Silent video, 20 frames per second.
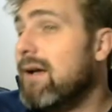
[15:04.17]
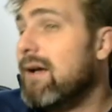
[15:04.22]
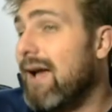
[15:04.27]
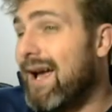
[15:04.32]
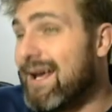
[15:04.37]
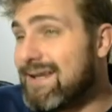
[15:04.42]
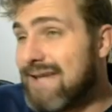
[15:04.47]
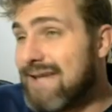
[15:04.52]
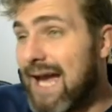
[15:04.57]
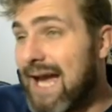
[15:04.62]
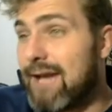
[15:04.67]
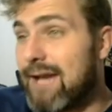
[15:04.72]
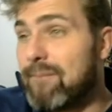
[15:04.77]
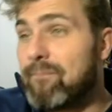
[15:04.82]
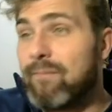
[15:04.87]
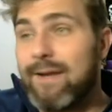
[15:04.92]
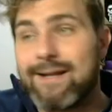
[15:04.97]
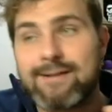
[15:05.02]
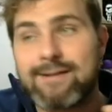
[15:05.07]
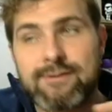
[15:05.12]
Again,
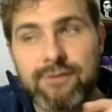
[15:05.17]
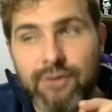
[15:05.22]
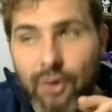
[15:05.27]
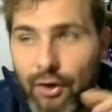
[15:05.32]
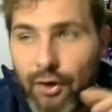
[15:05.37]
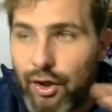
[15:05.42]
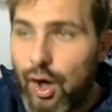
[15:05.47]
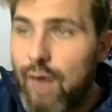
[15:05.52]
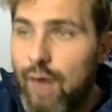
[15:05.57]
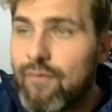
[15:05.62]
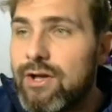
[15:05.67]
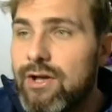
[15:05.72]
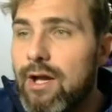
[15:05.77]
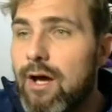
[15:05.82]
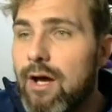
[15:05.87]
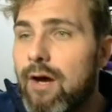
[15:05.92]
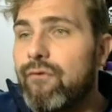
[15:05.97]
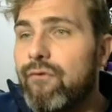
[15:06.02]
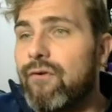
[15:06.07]
it's not an over nerf.